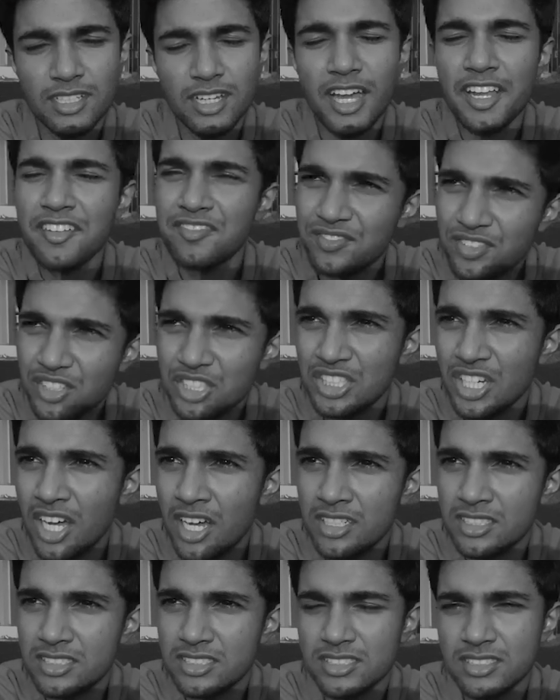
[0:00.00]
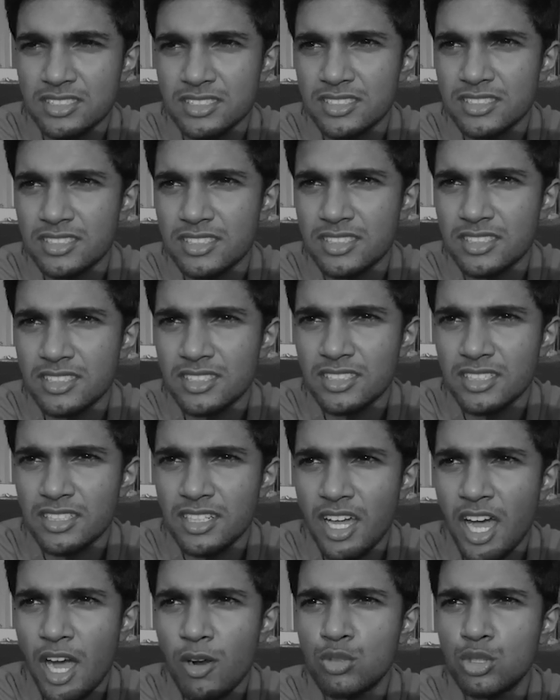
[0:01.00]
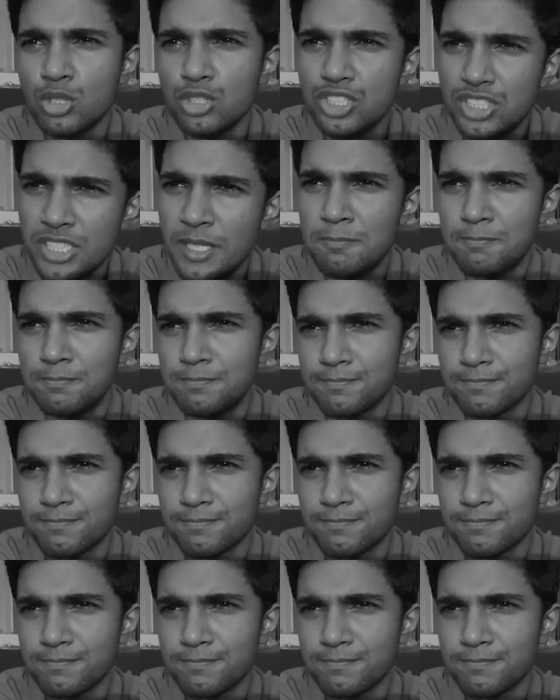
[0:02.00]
I forgot how to gym.